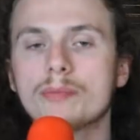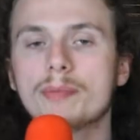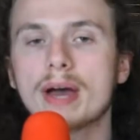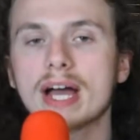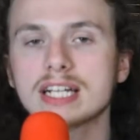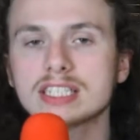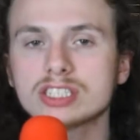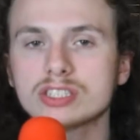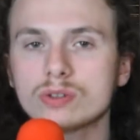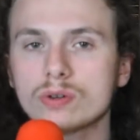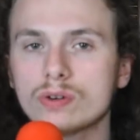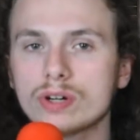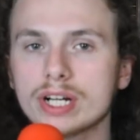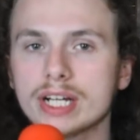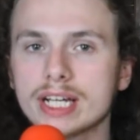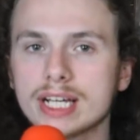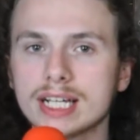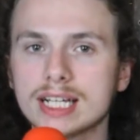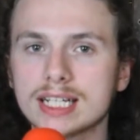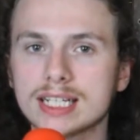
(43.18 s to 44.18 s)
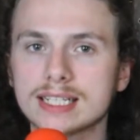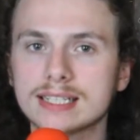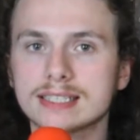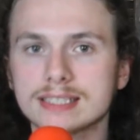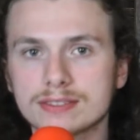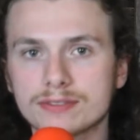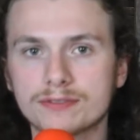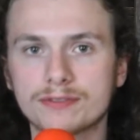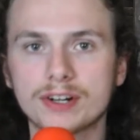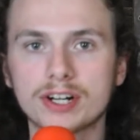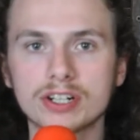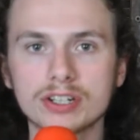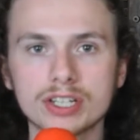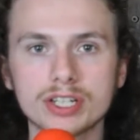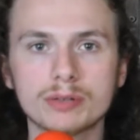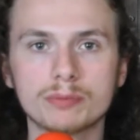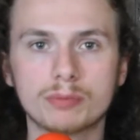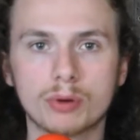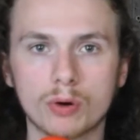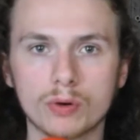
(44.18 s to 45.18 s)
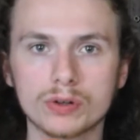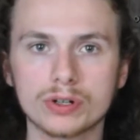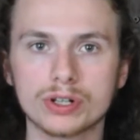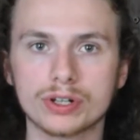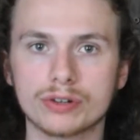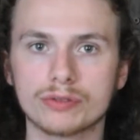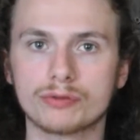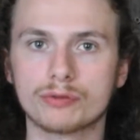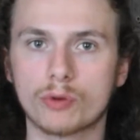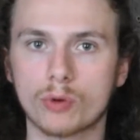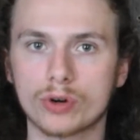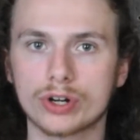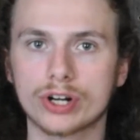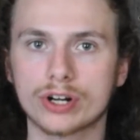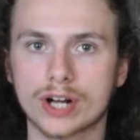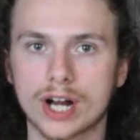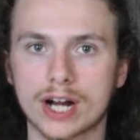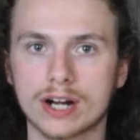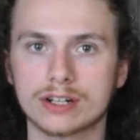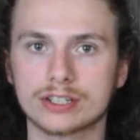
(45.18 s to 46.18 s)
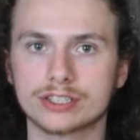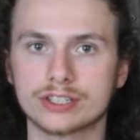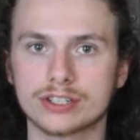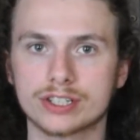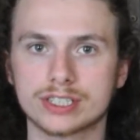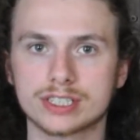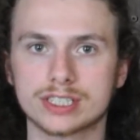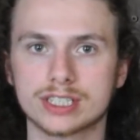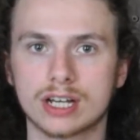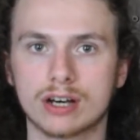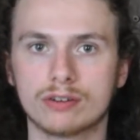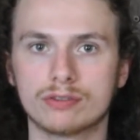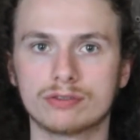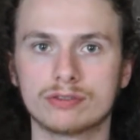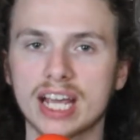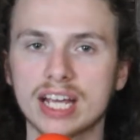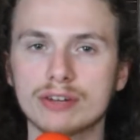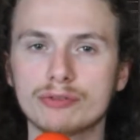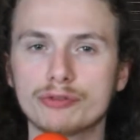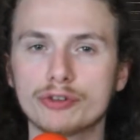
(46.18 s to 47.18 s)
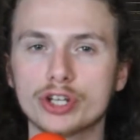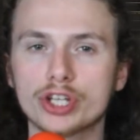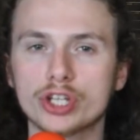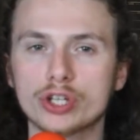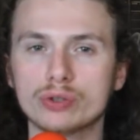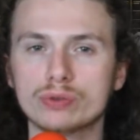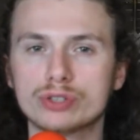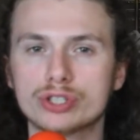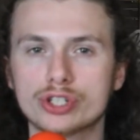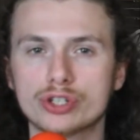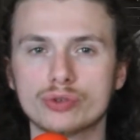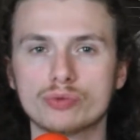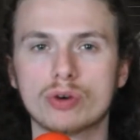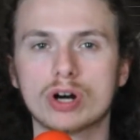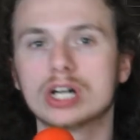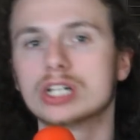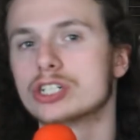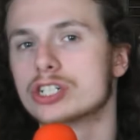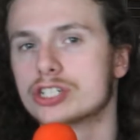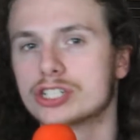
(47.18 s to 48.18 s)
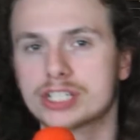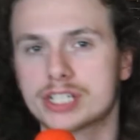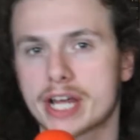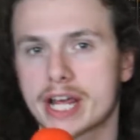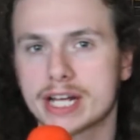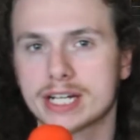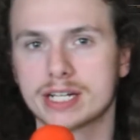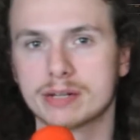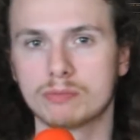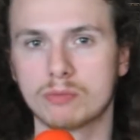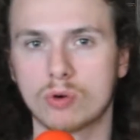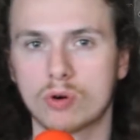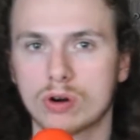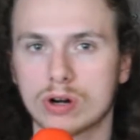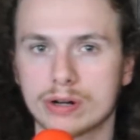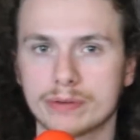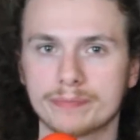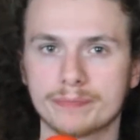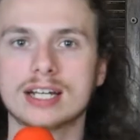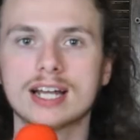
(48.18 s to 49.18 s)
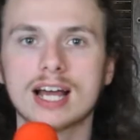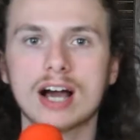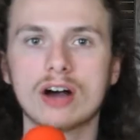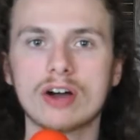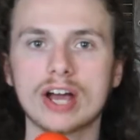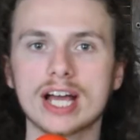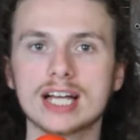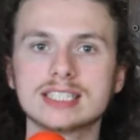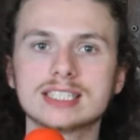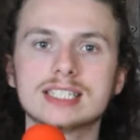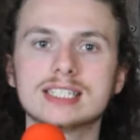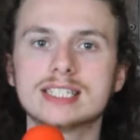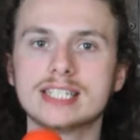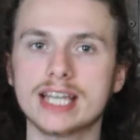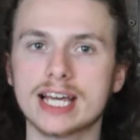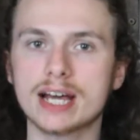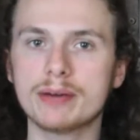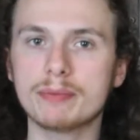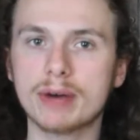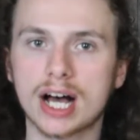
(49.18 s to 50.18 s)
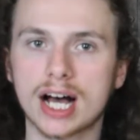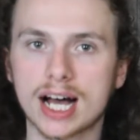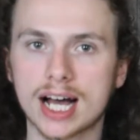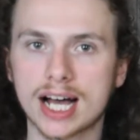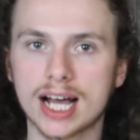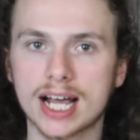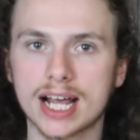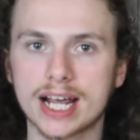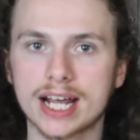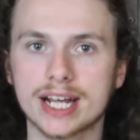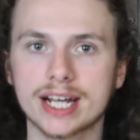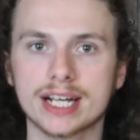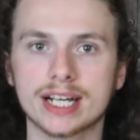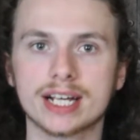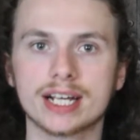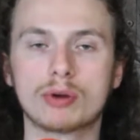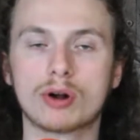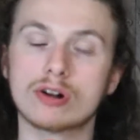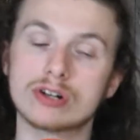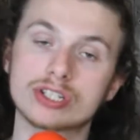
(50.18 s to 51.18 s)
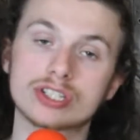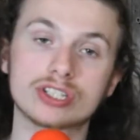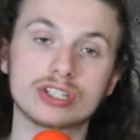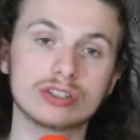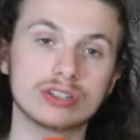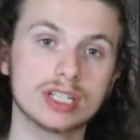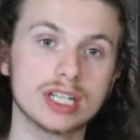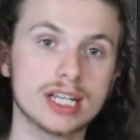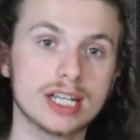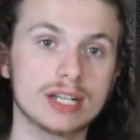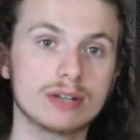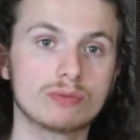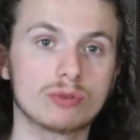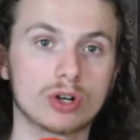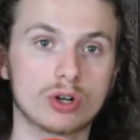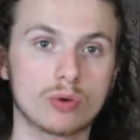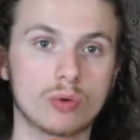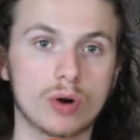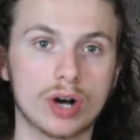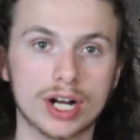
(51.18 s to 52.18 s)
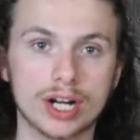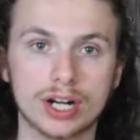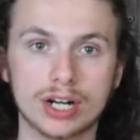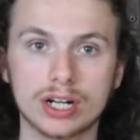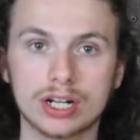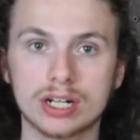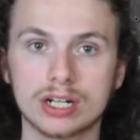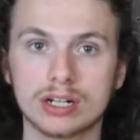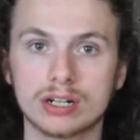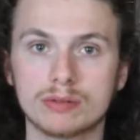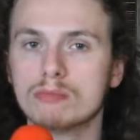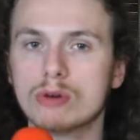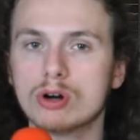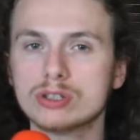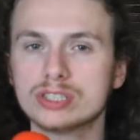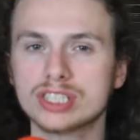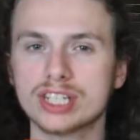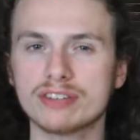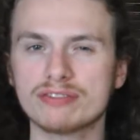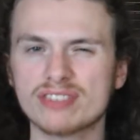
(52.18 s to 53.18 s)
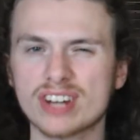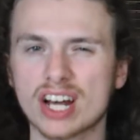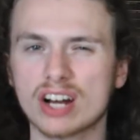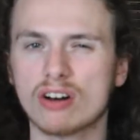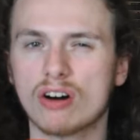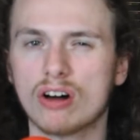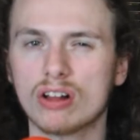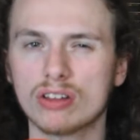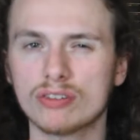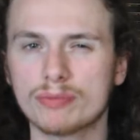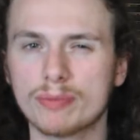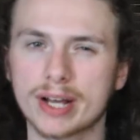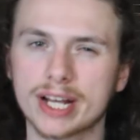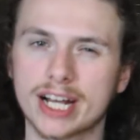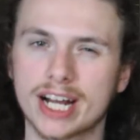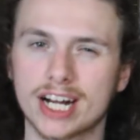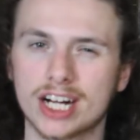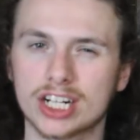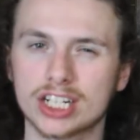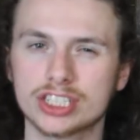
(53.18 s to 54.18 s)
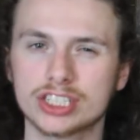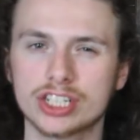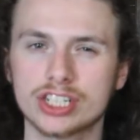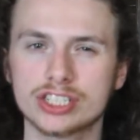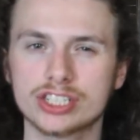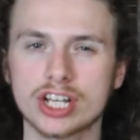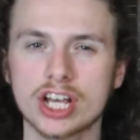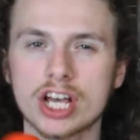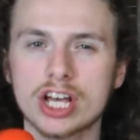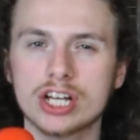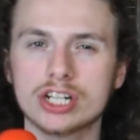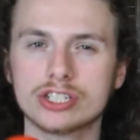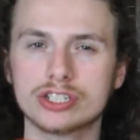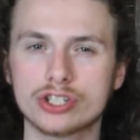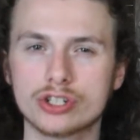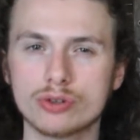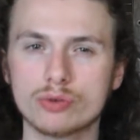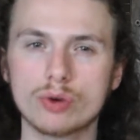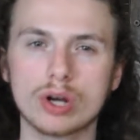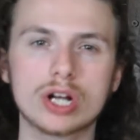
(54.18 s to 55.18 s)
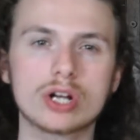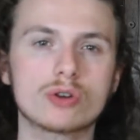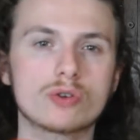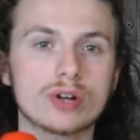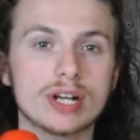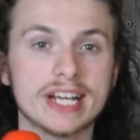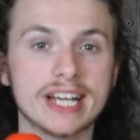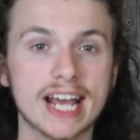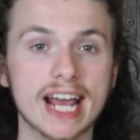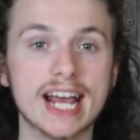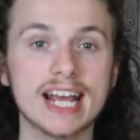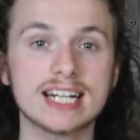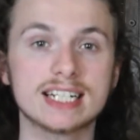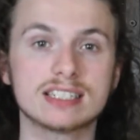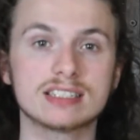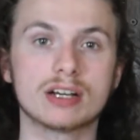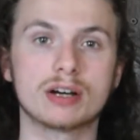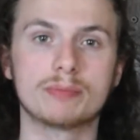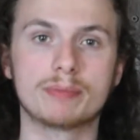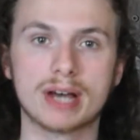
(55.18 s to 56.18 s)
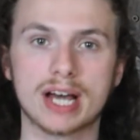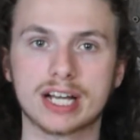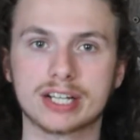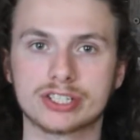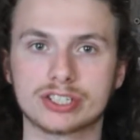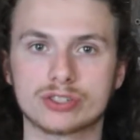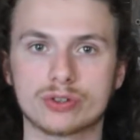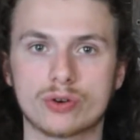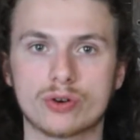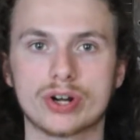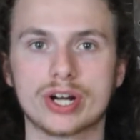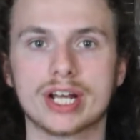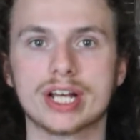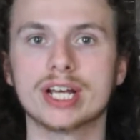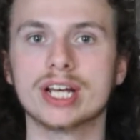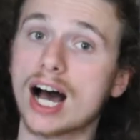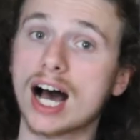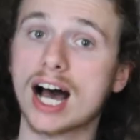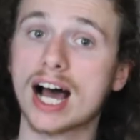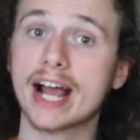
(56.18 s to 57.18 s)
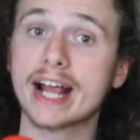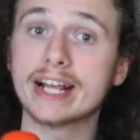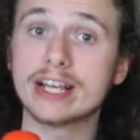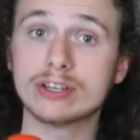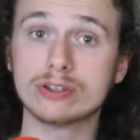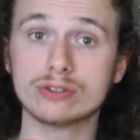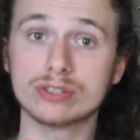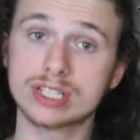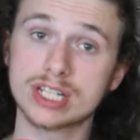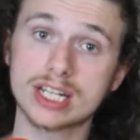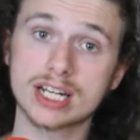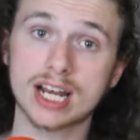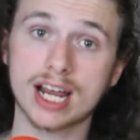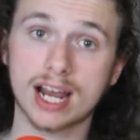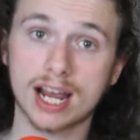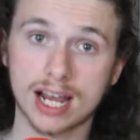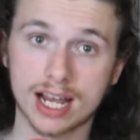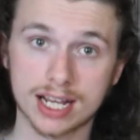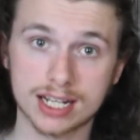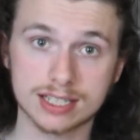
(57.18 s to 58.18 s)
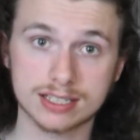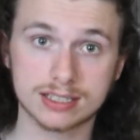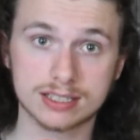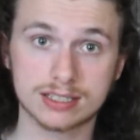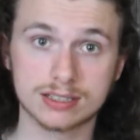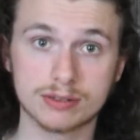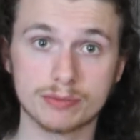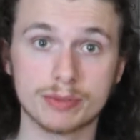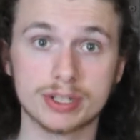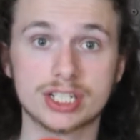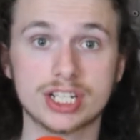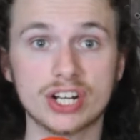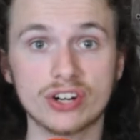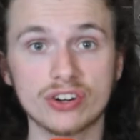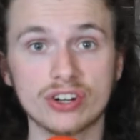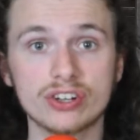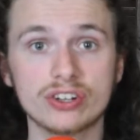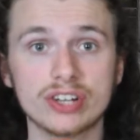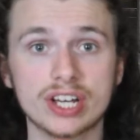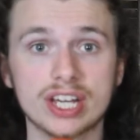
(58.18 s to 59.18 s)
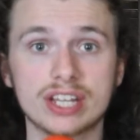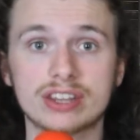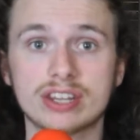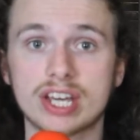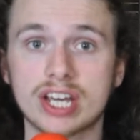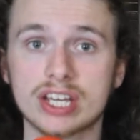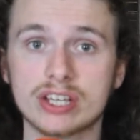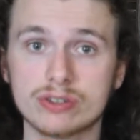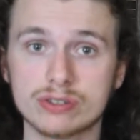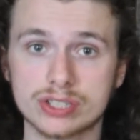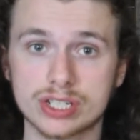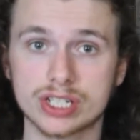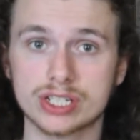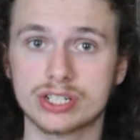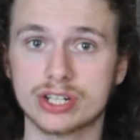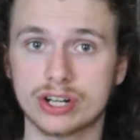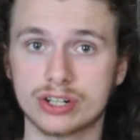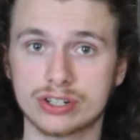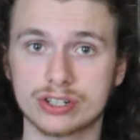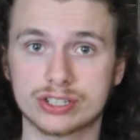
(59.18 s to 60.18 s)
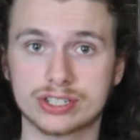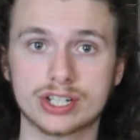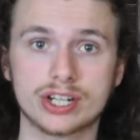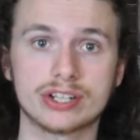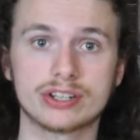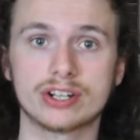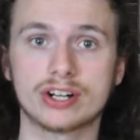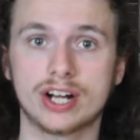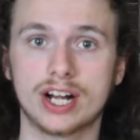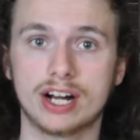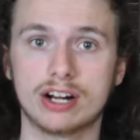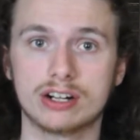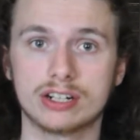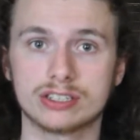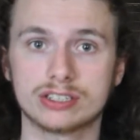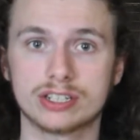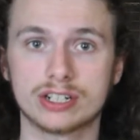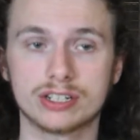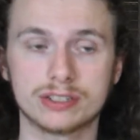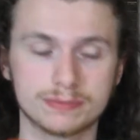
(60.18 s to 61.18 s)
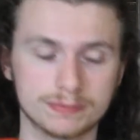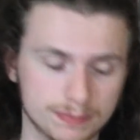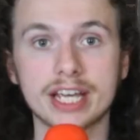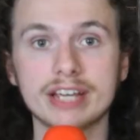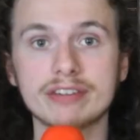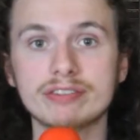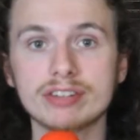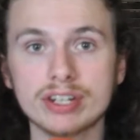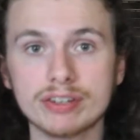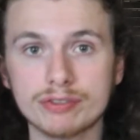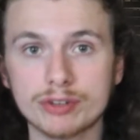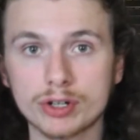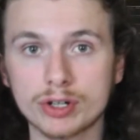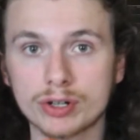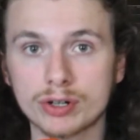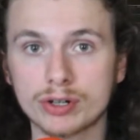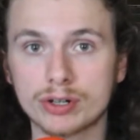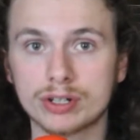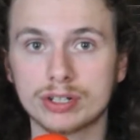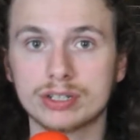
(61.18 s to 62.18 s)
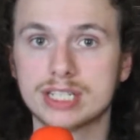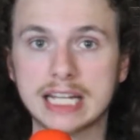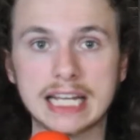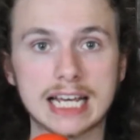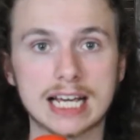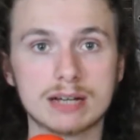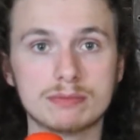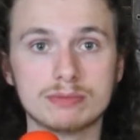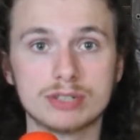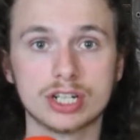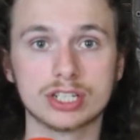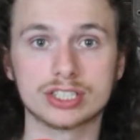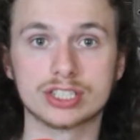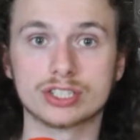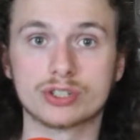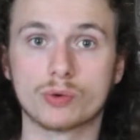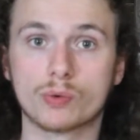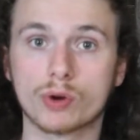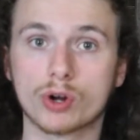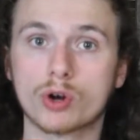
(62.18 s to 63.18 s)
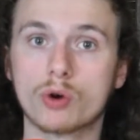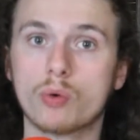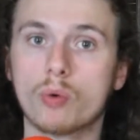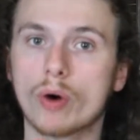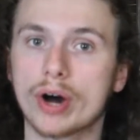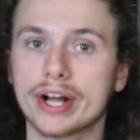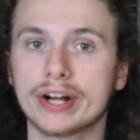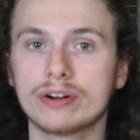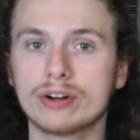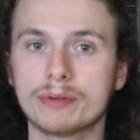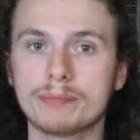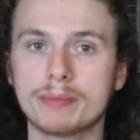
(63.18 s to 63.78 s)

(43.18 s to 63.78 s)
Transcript: backstory is fairly important for your character itself and for you to understand it more. Now, as a DM, I personally require most, if not all, of my characters to create a backstory. I use it as material and they use it to understand their character. Even if your DM doesn't require a